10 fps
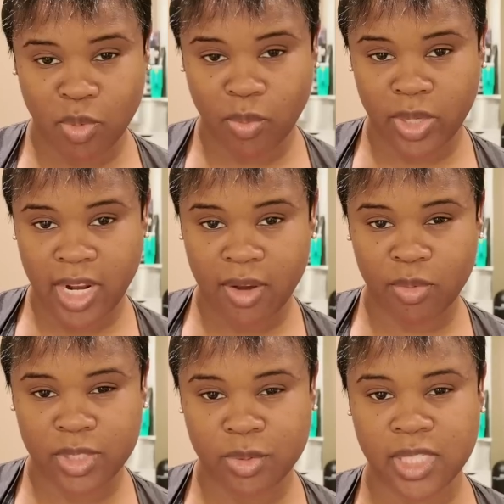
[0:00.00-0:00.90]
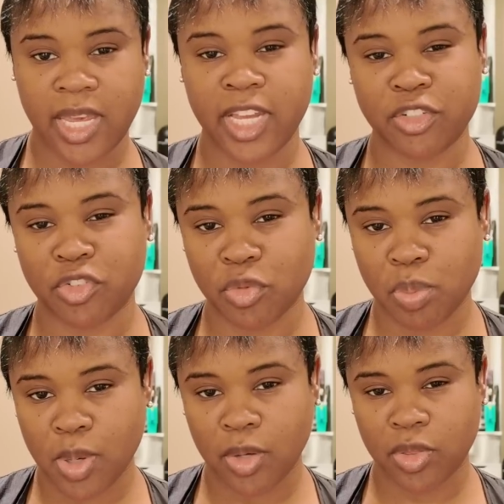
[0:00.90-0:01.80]
one went out, which was a
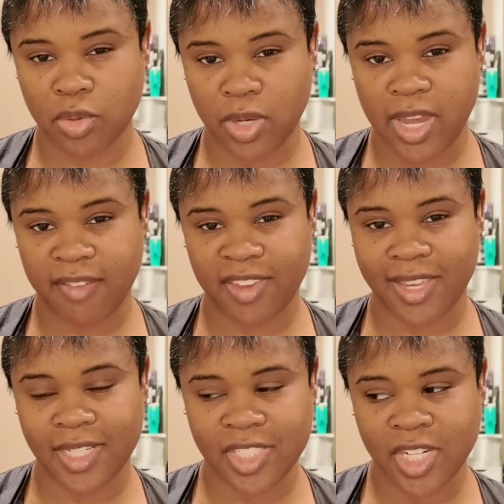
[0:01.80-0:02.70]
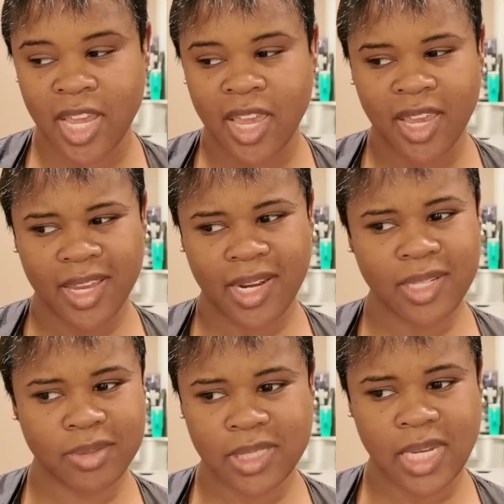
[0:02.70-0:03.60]
H2 Pro 3/8 inch. And
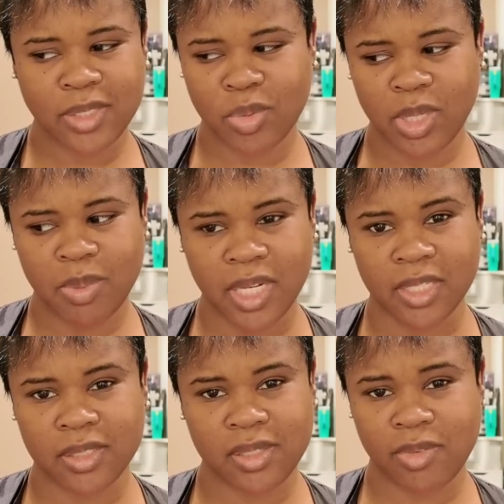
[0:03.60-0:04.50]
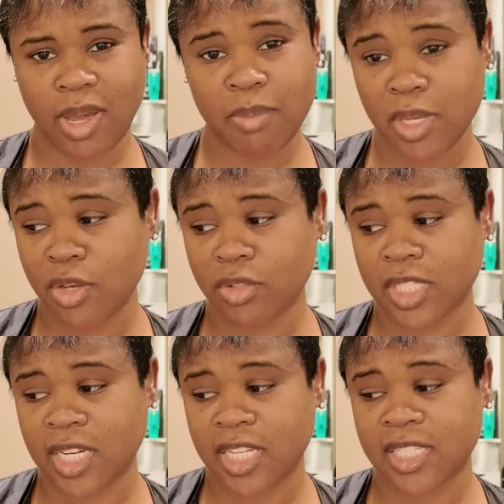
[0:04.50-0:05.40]
this was like 20 bucks. So I've been
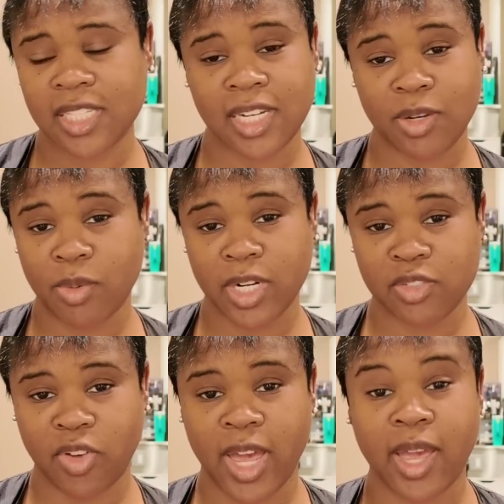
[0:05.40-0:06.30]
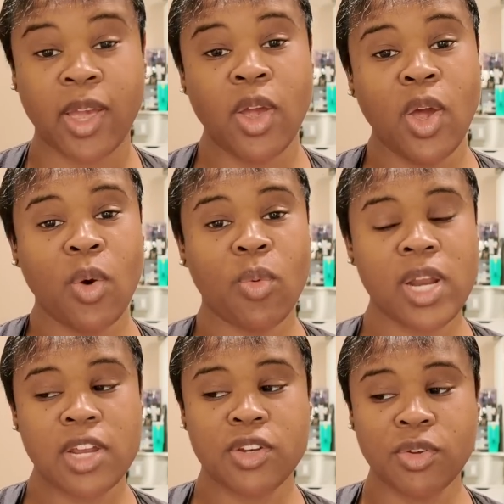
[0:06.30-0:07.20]
using this and it works fine. What
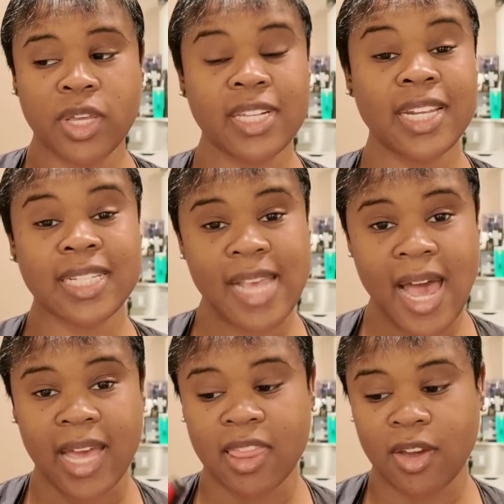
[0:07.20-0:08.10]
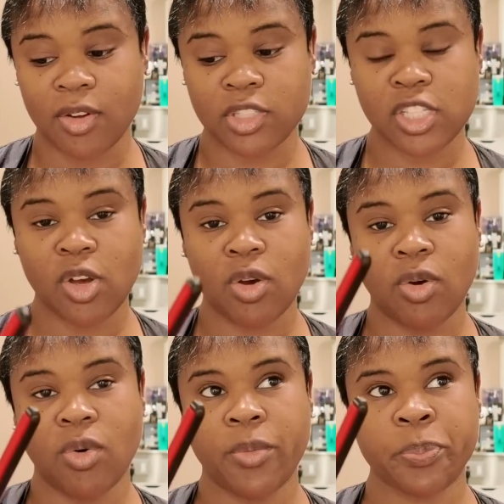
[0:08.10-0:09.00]
I do, it is hot though.
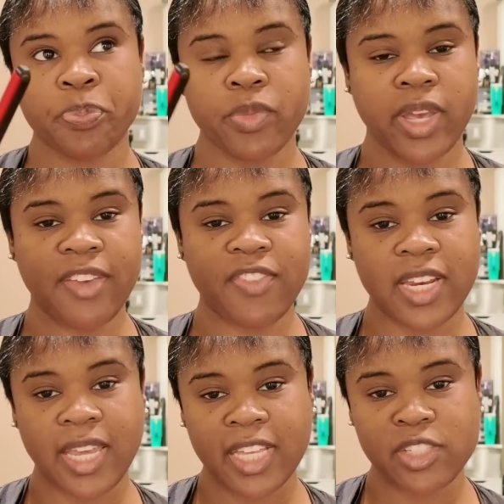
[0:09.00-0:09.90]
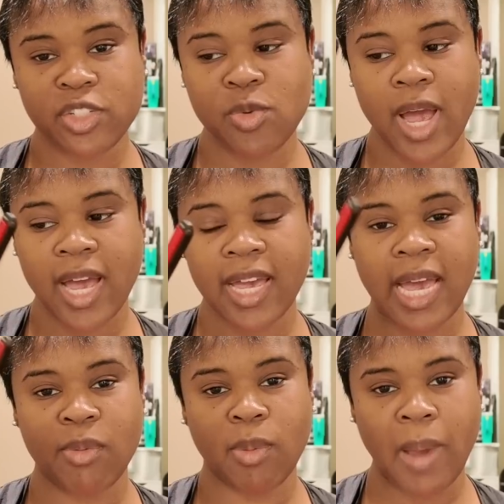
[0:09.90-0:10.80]
So if it gets too hot,
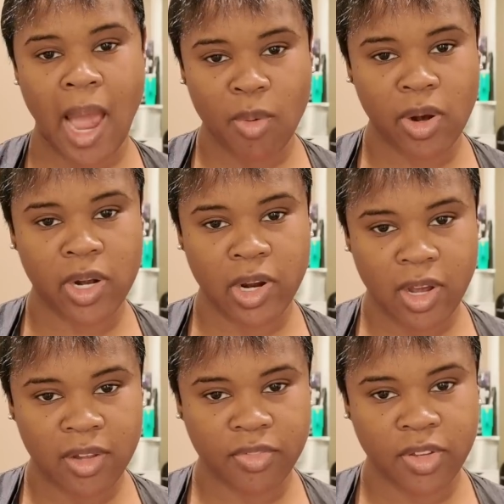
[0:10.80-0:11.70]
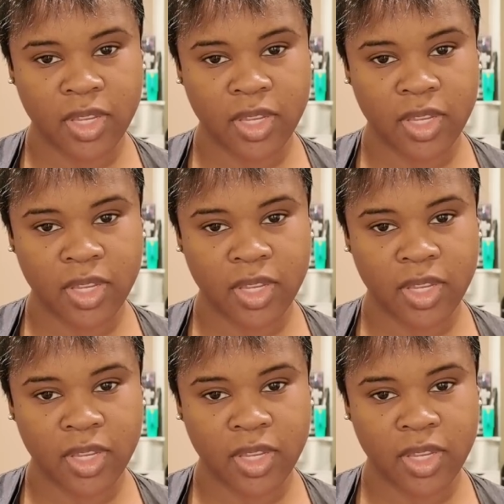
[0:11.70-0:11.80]
I will power it off